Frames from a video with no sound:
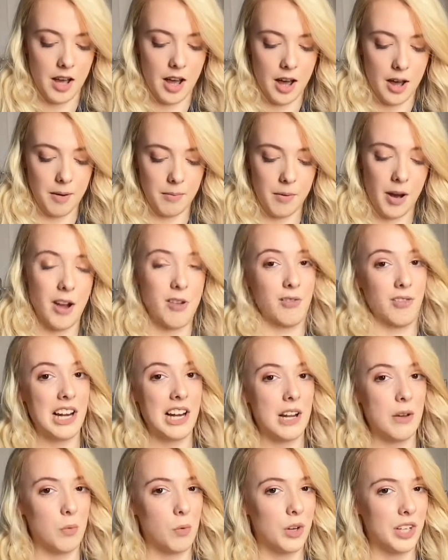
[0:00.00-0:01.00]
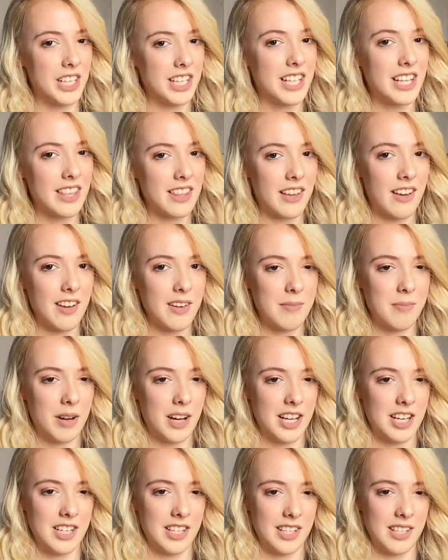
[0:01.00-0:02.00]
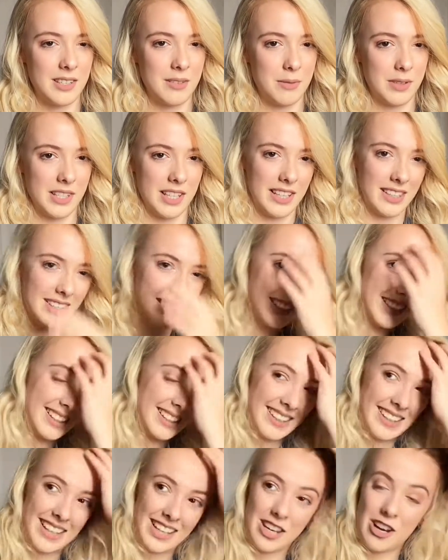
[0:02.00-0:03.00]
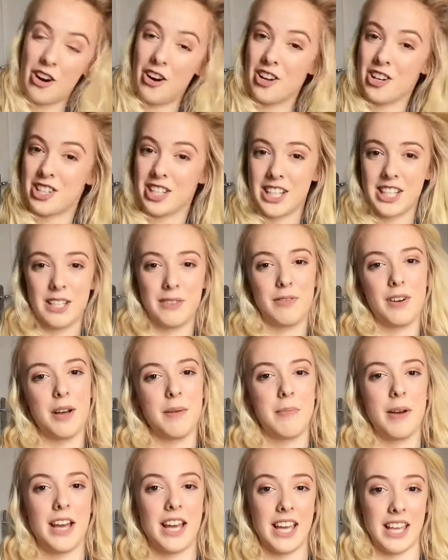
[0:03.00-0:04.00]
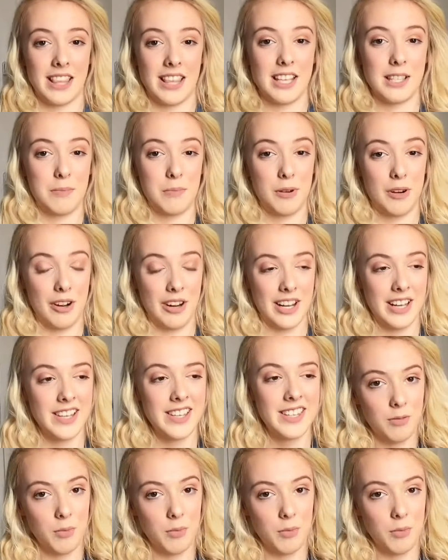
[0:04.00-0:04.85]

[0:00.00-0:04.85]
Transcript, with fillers: Um, I really wanted it though, but I just was like, I can't justify paying this price.